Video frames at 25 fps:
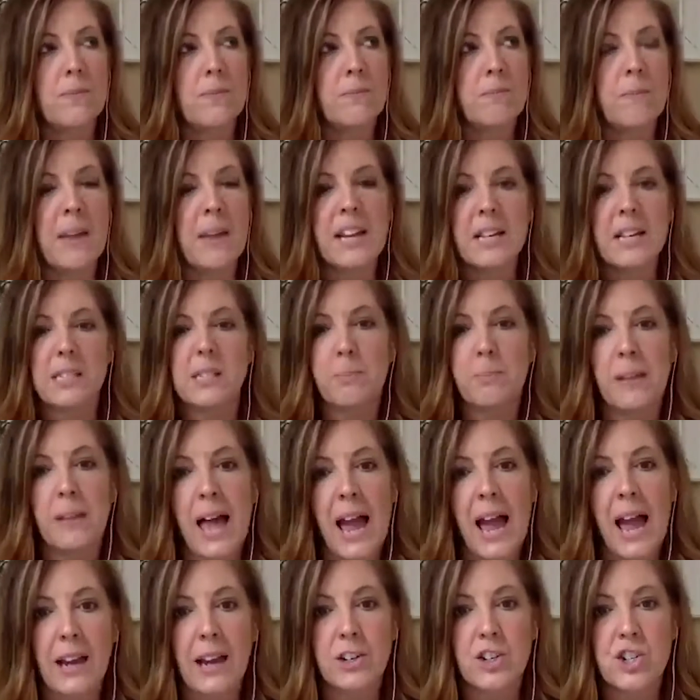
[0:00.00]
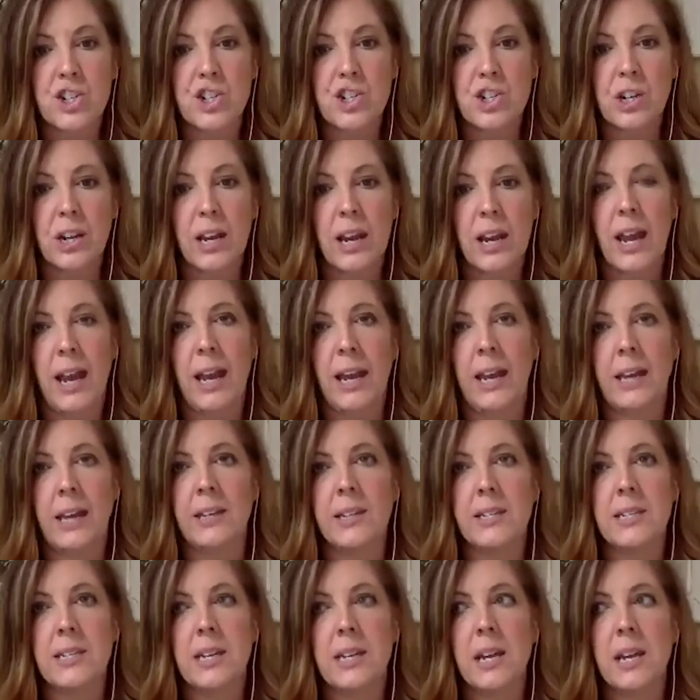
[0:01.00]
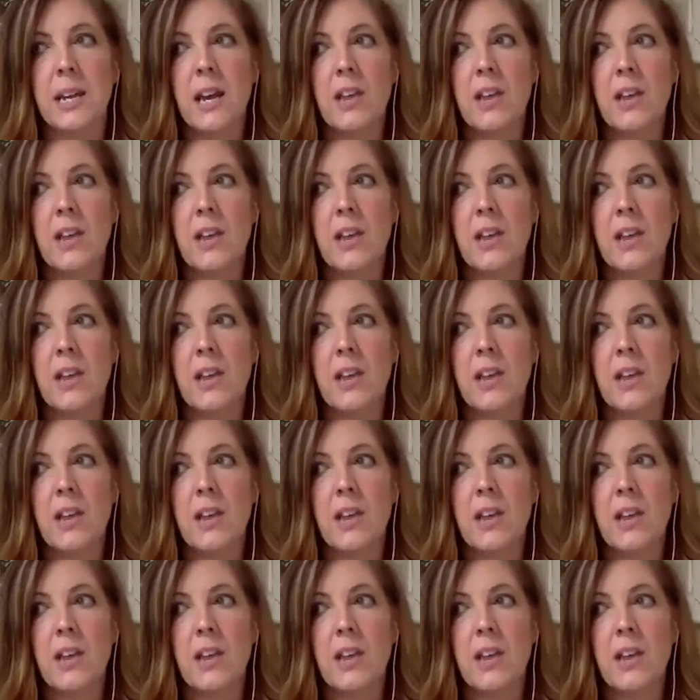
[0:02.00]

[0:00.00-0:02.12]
make a splash. And